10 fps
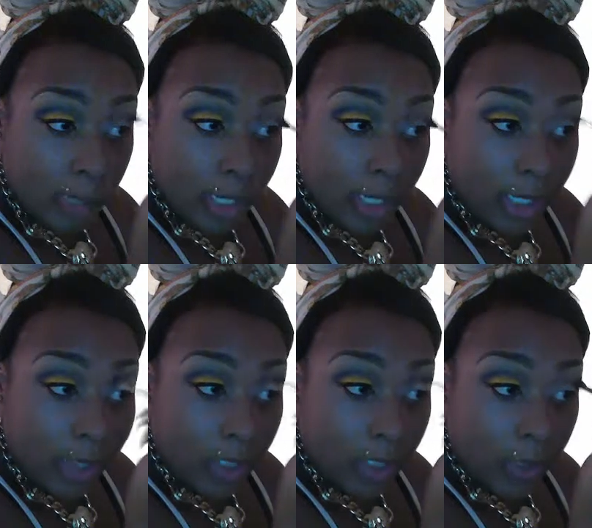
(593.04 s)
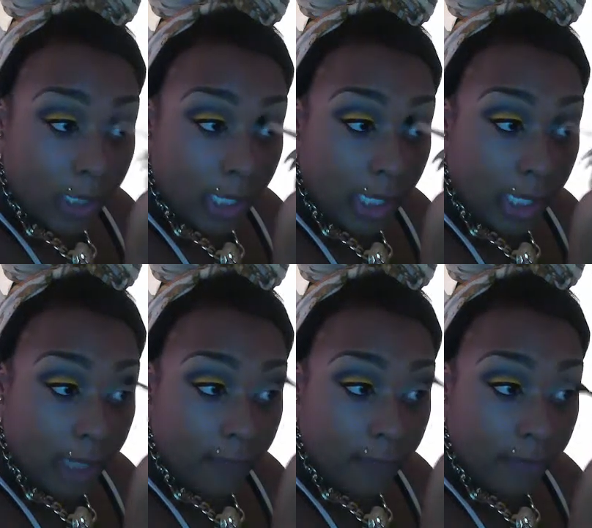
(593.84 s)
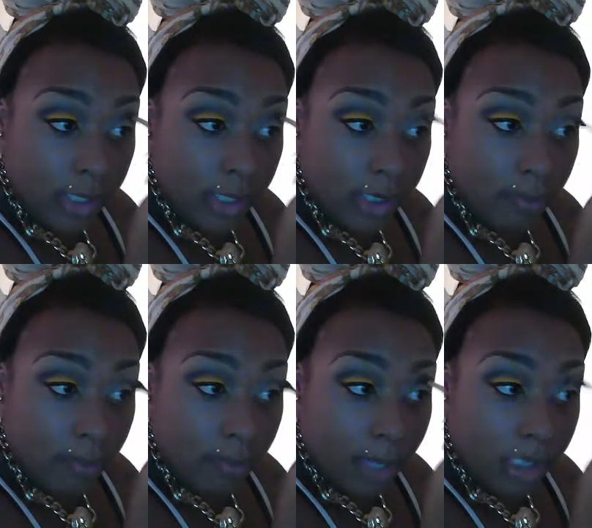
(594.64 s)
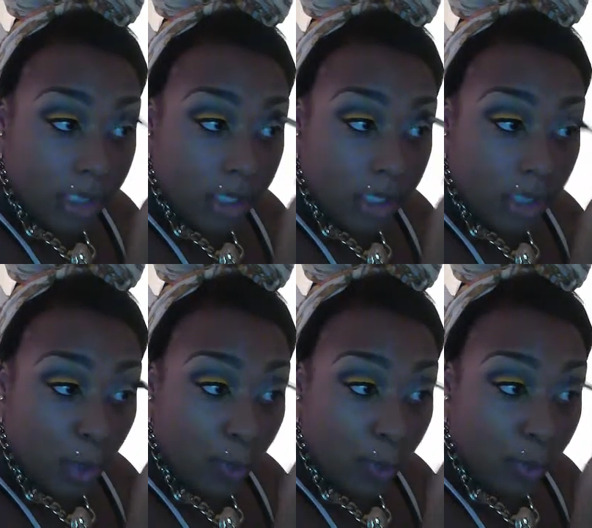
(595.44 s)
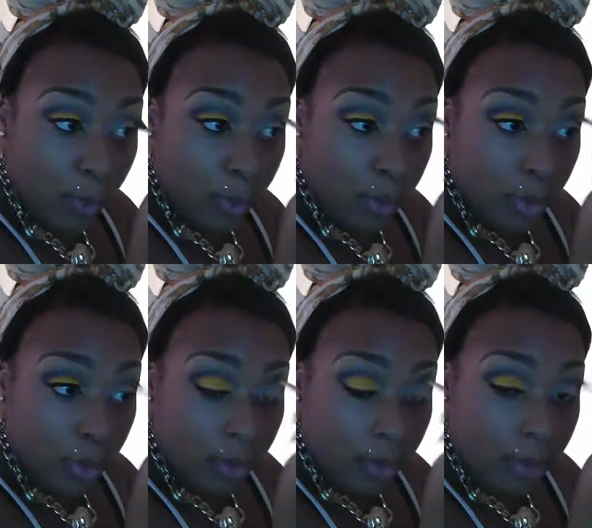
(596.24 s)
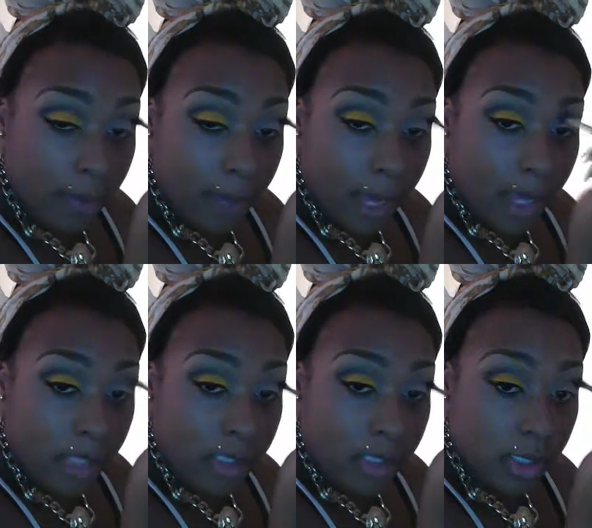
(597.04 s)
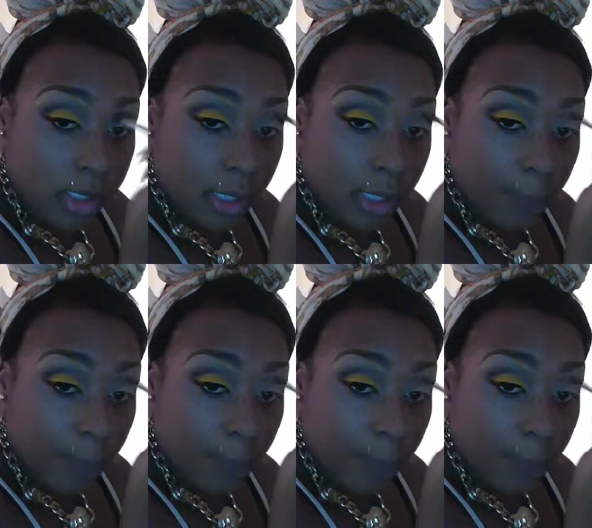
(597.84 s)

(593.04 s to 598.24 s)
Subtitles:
and it literally fits my skin tone around my eyes to the T.